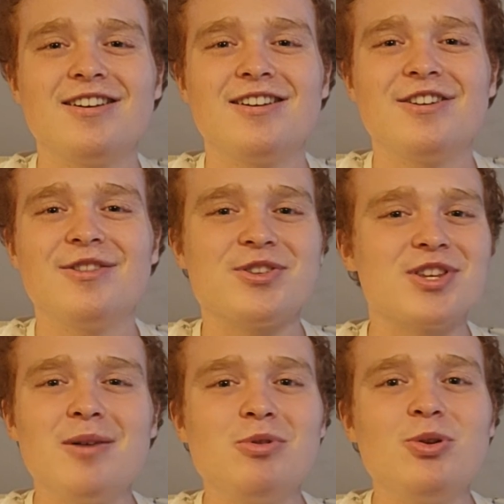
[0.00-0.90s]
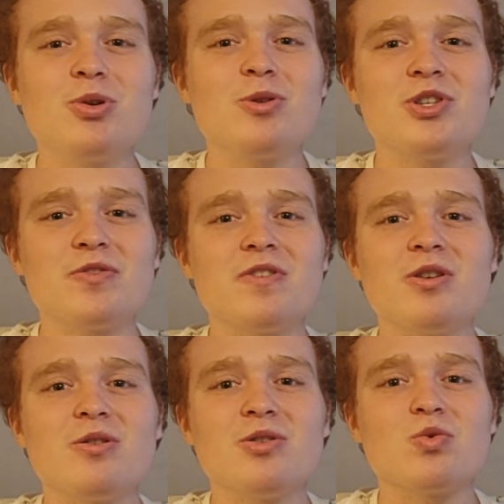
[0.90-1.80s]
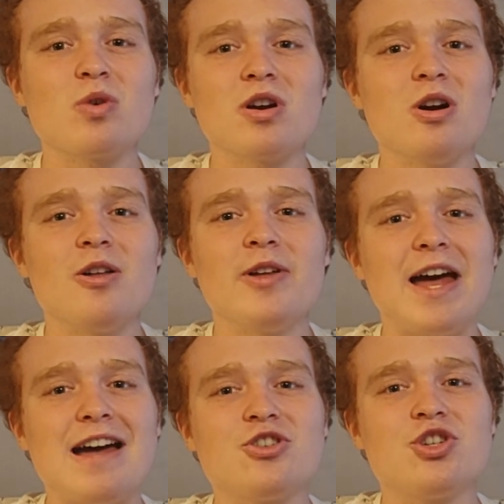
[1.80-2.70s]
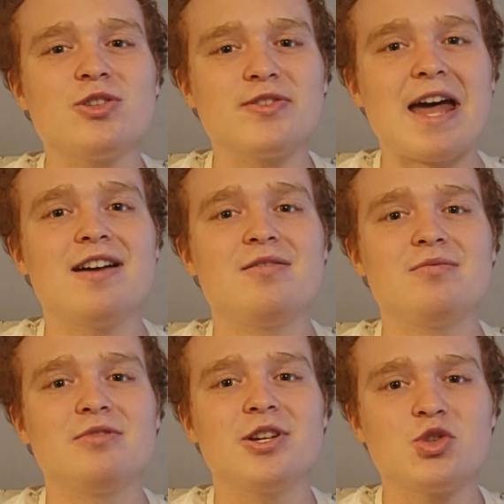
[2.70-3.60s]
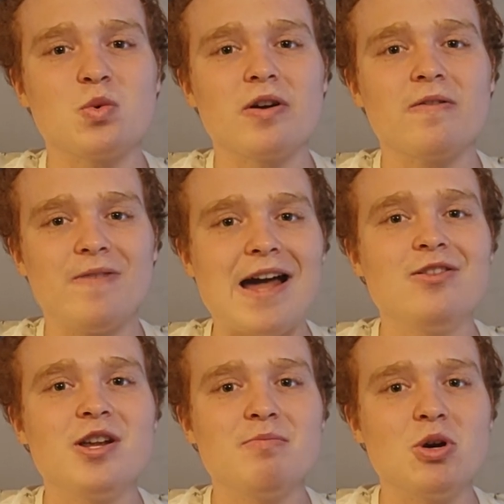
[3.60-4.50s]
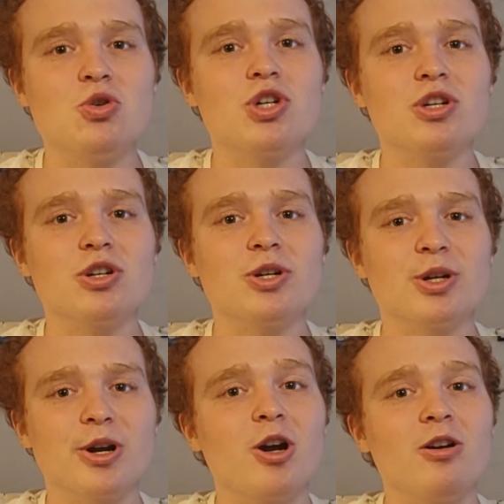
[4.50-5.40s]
The sublunary sphere is where all the action's at. It's where violent motion could occur.